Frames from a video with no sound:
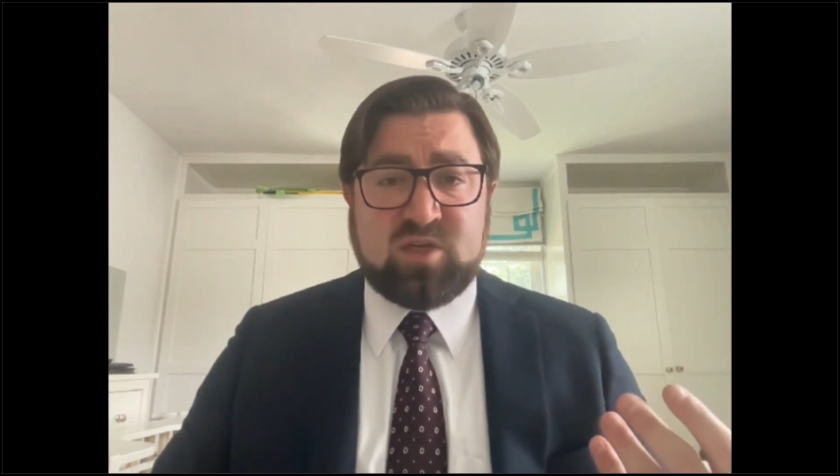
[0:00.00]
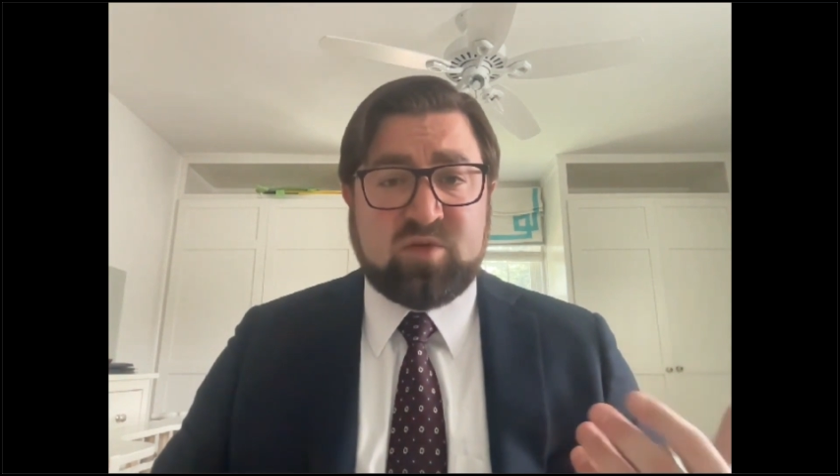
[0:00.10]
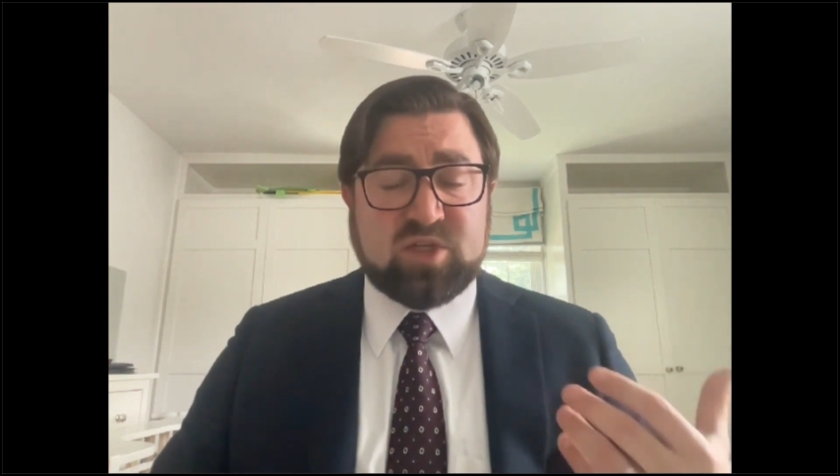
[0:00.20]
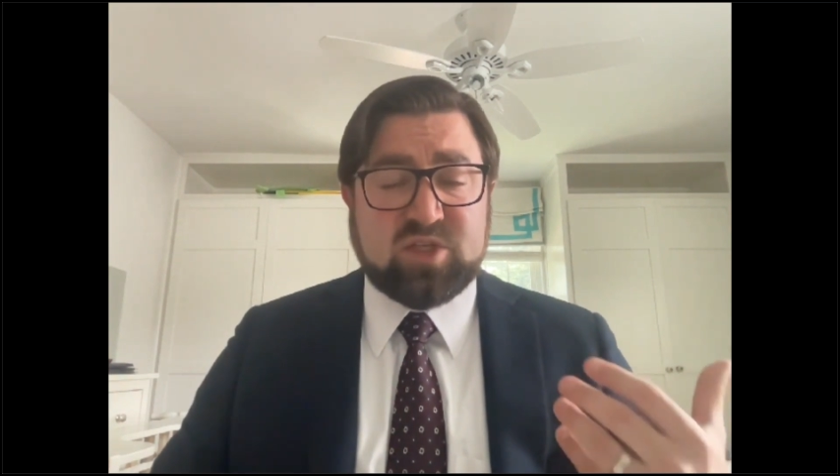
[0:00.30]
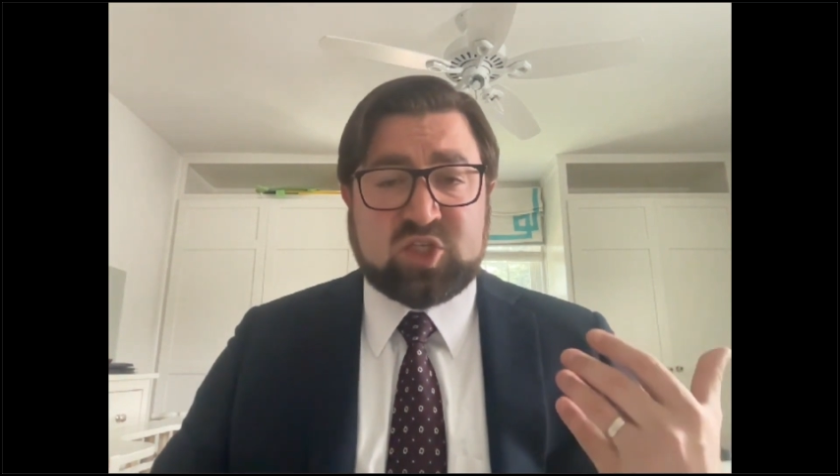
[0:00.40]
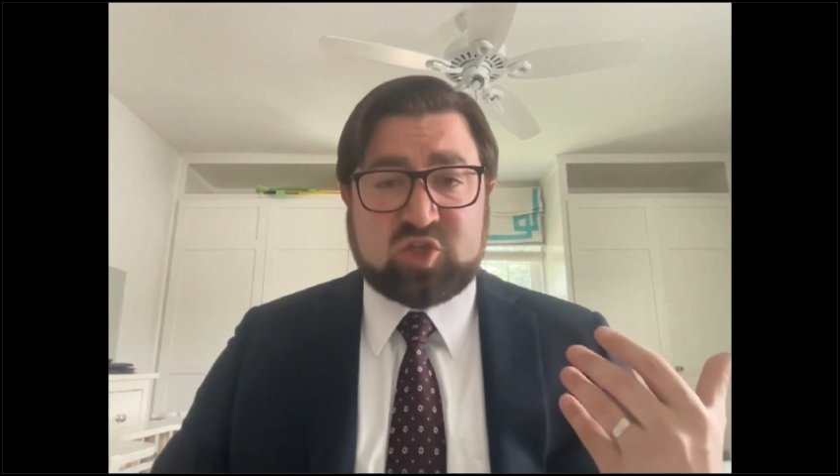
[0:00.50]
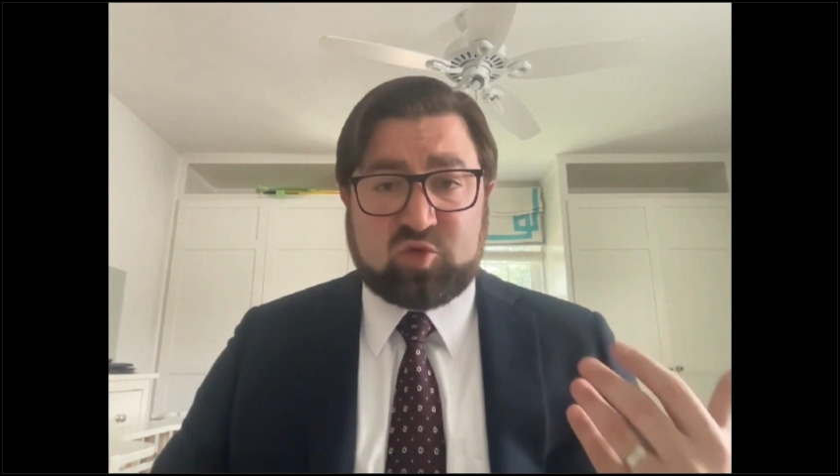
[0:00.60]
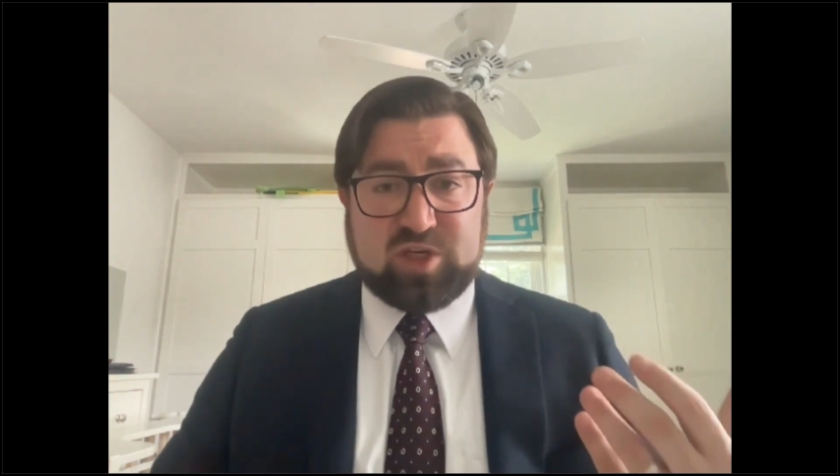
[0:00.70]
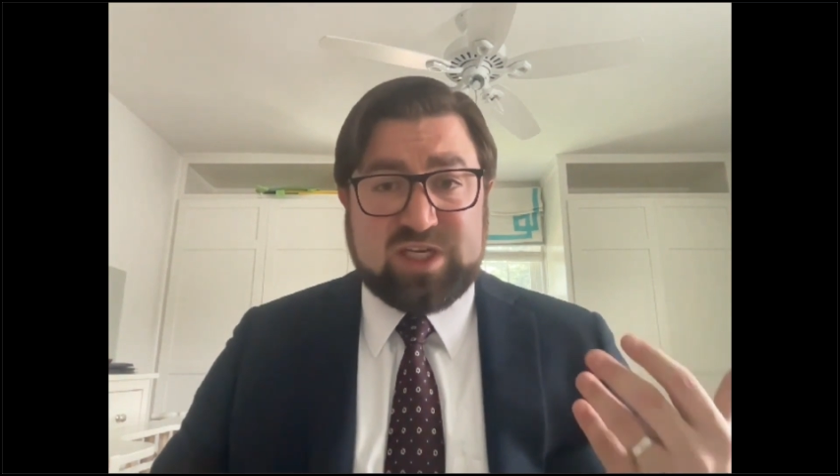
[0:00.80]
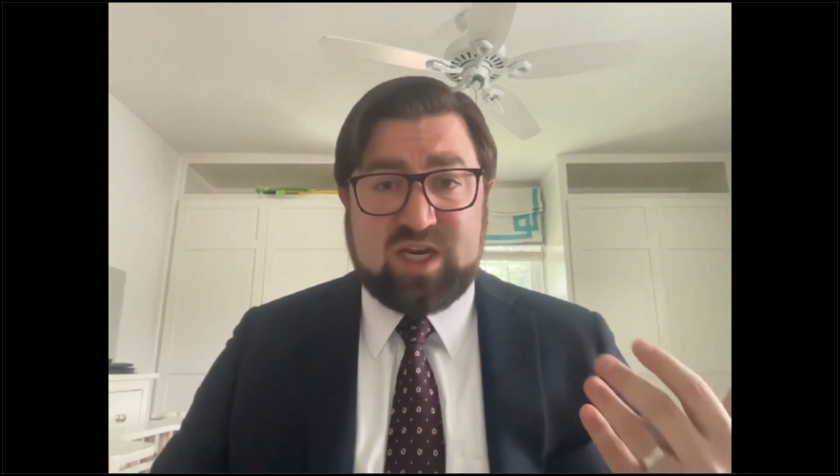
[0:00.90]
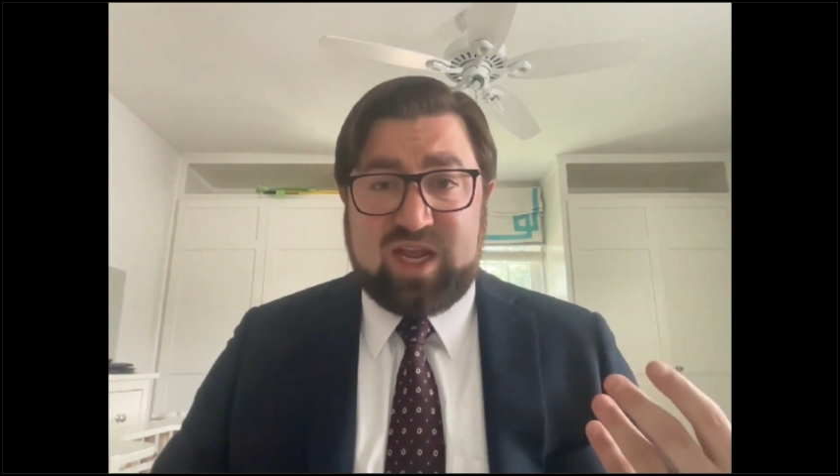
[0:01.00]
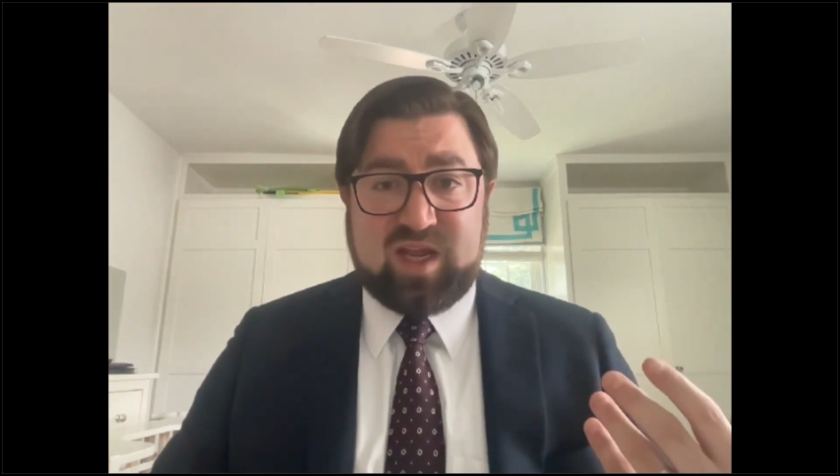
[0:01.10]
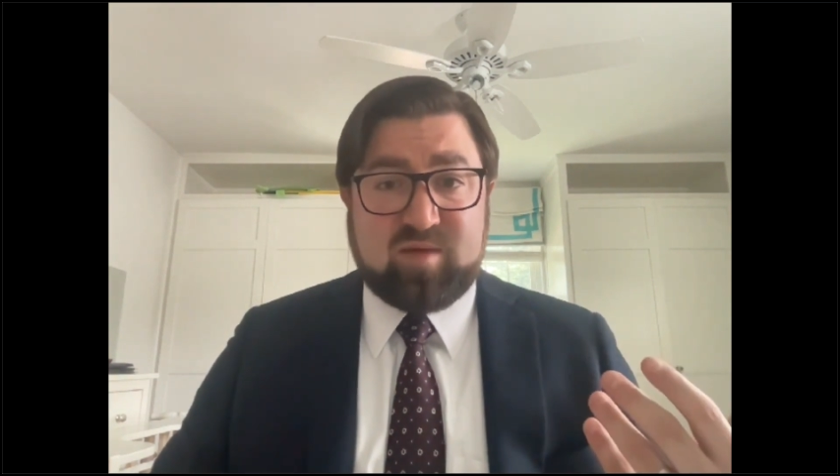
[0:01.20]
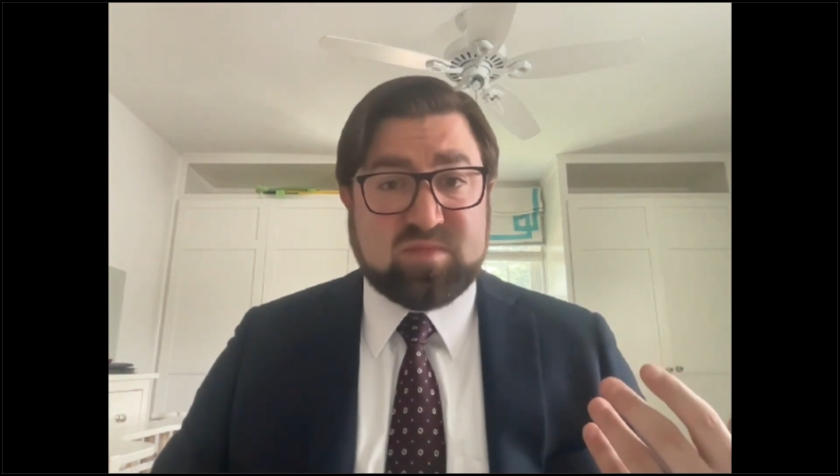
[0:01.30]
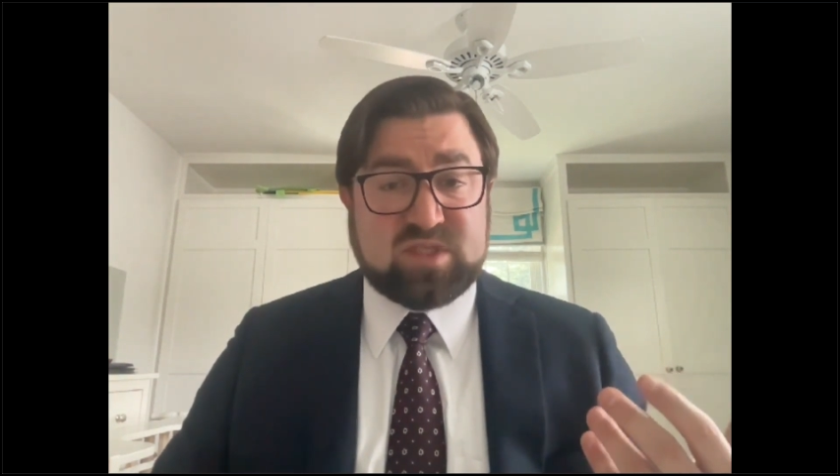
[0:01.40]
you can screen
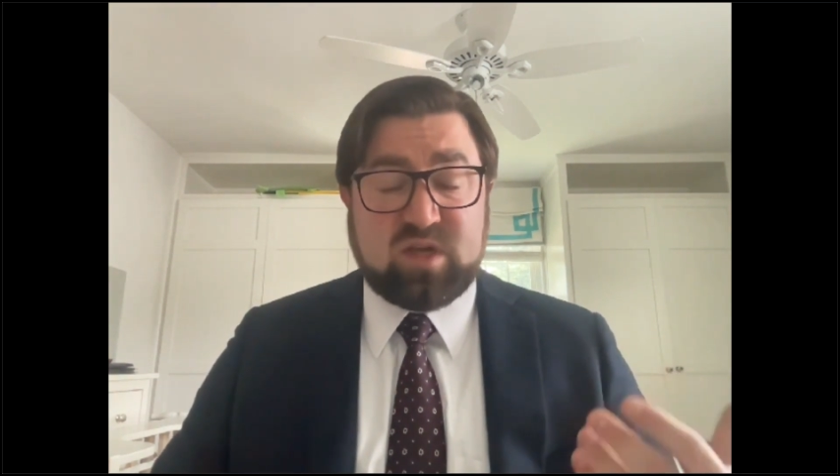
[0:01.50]
names